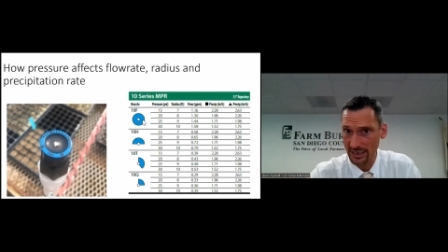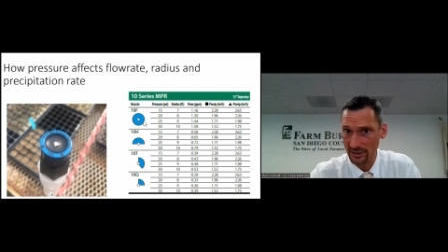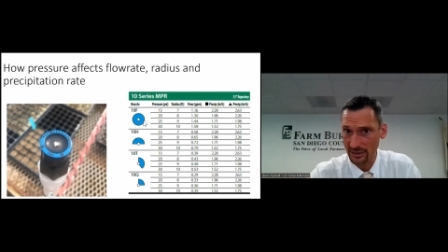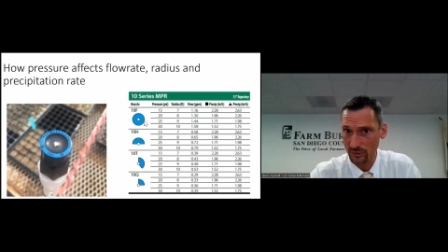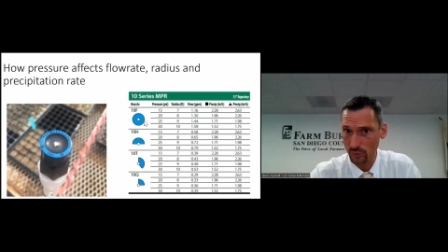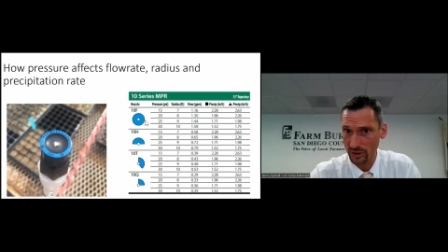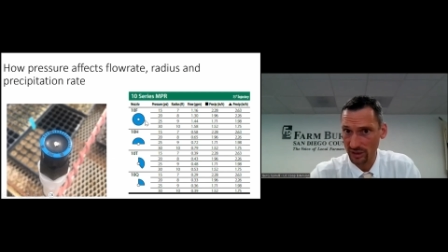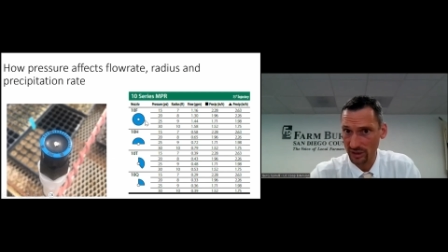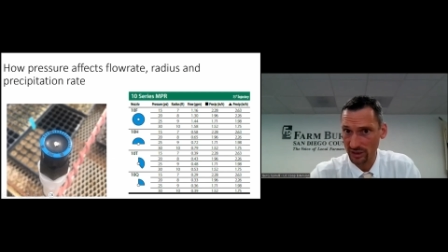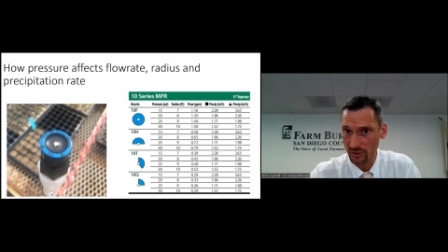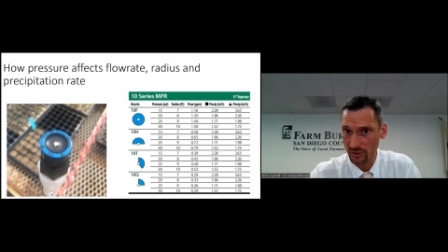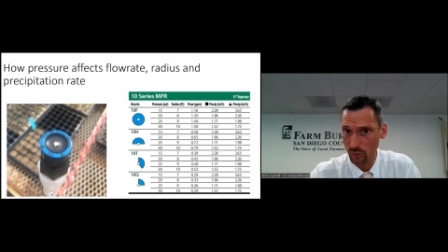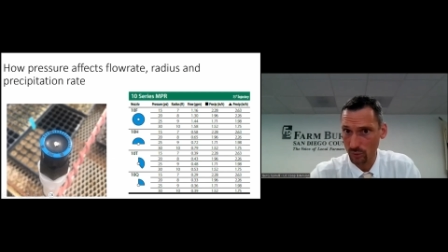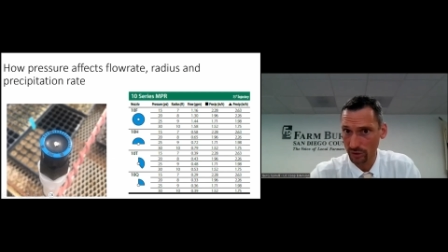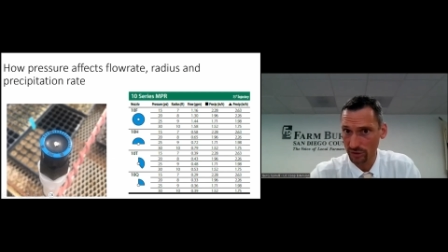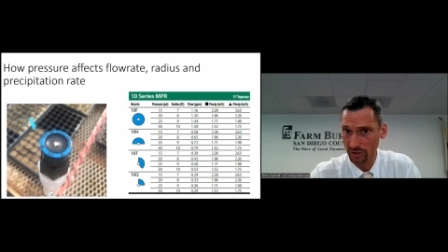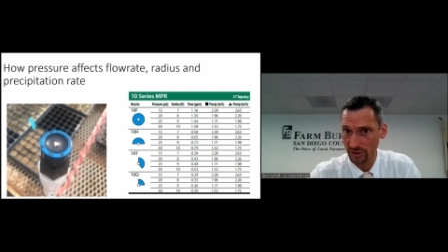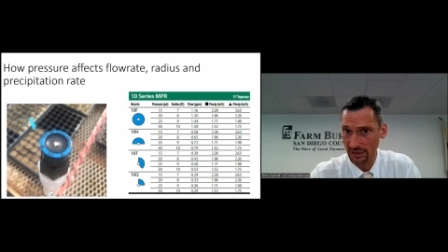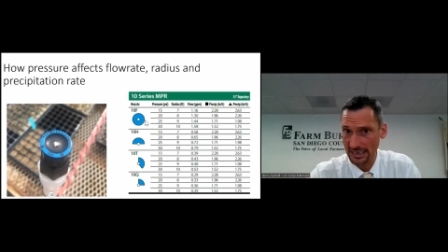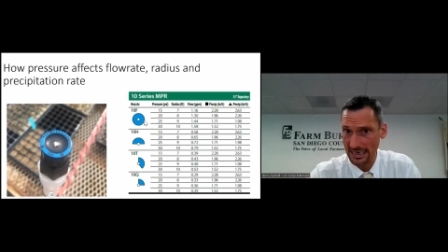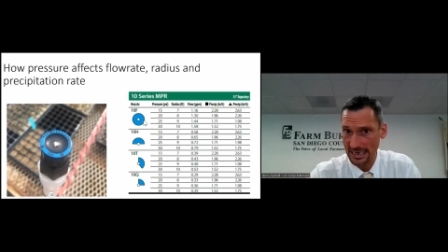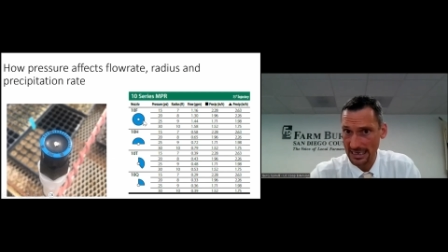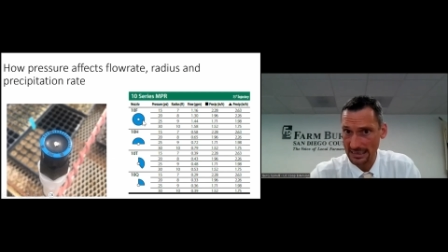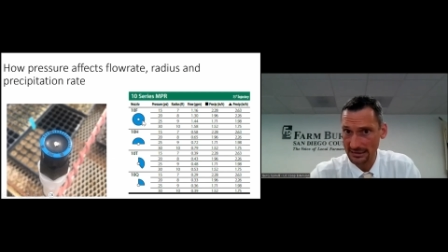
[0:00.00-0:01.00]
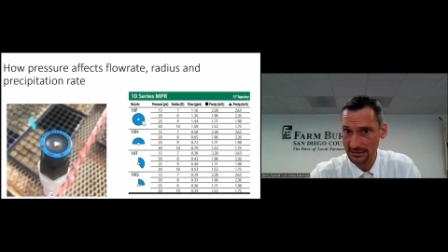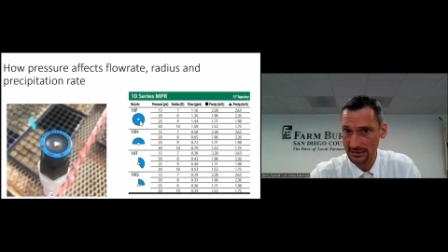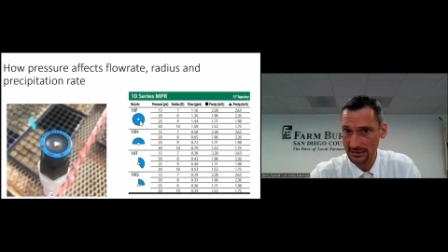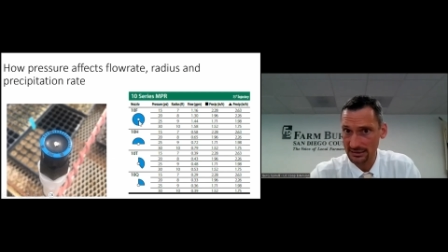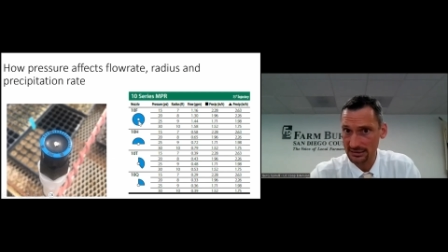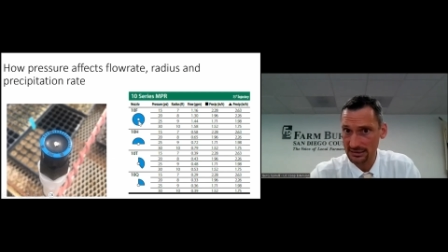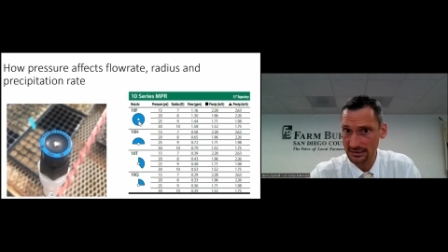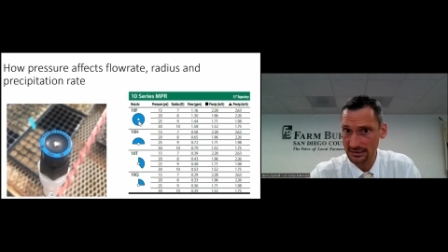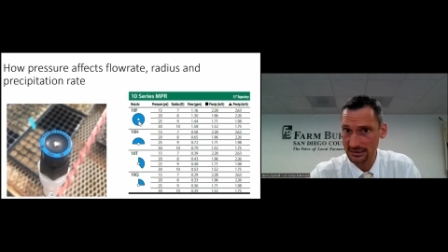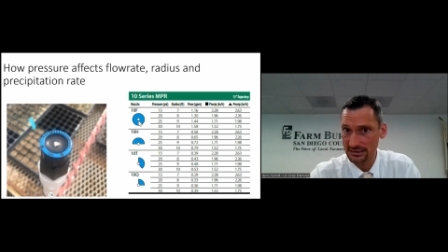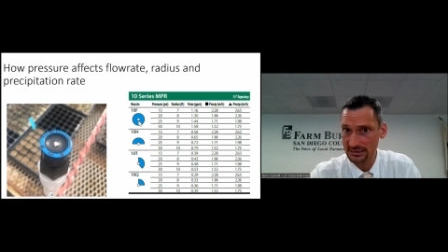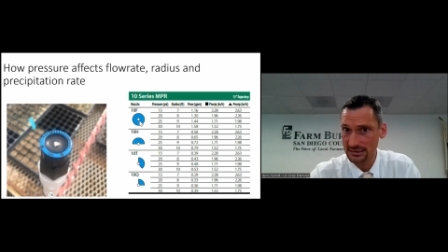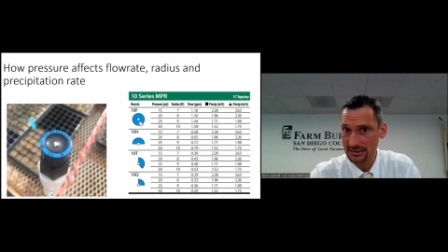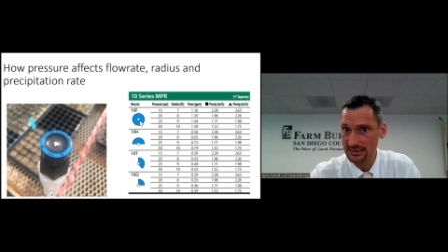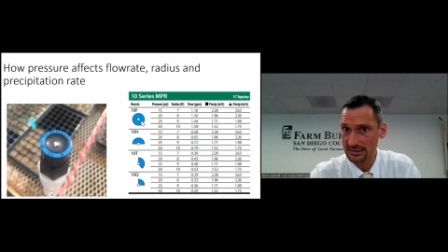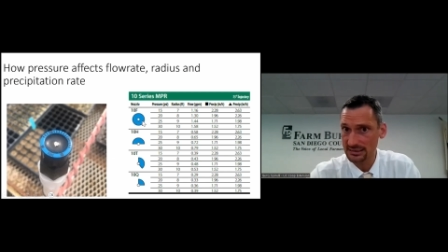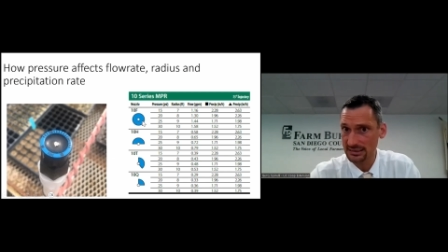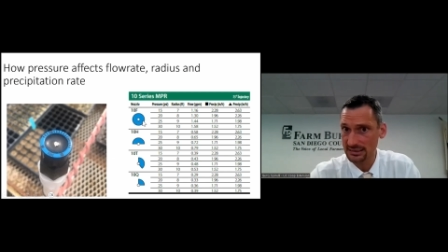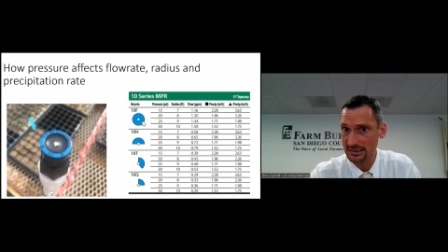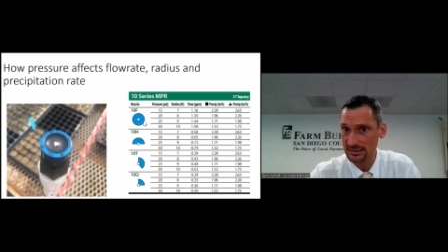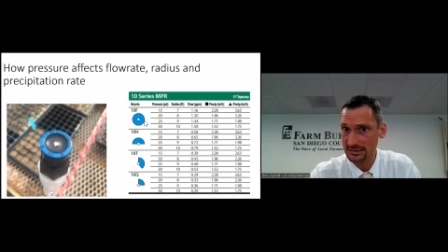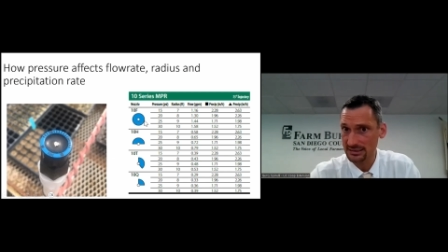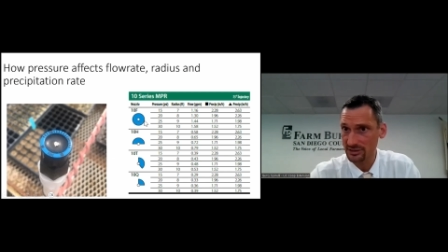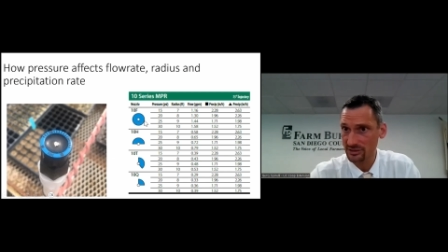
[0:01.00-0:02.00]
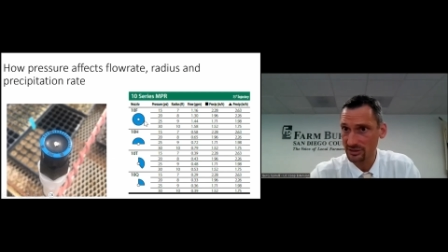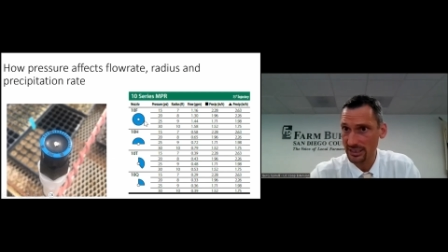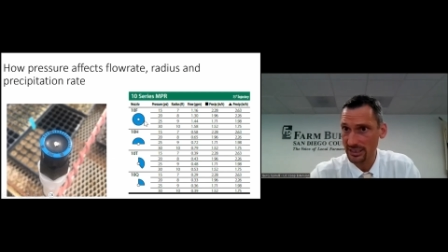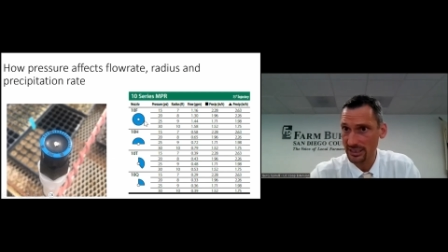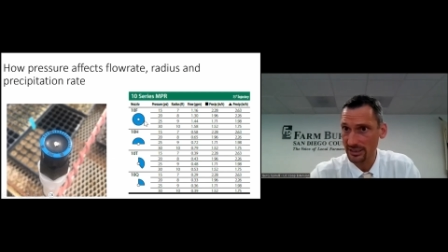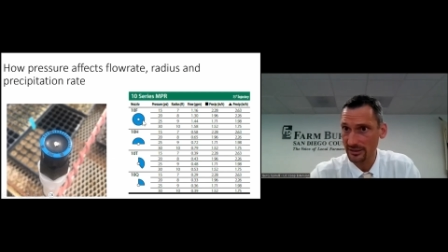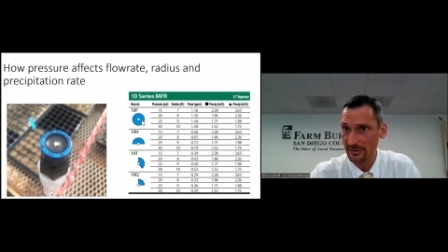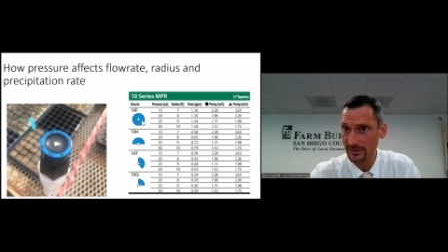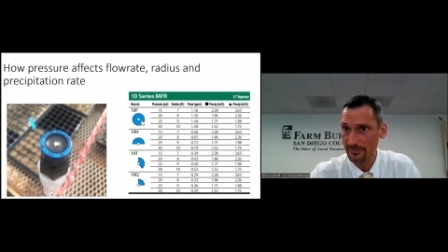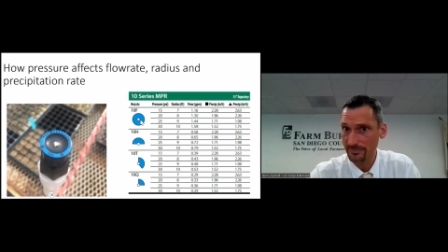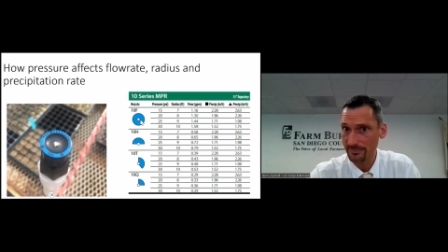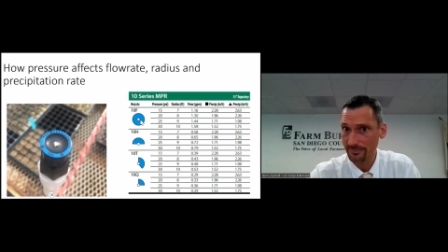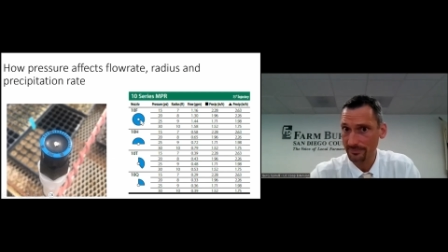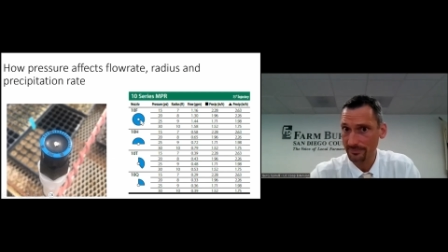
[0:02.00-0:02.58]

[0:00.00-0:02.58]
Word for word: and where the water gets is this distance right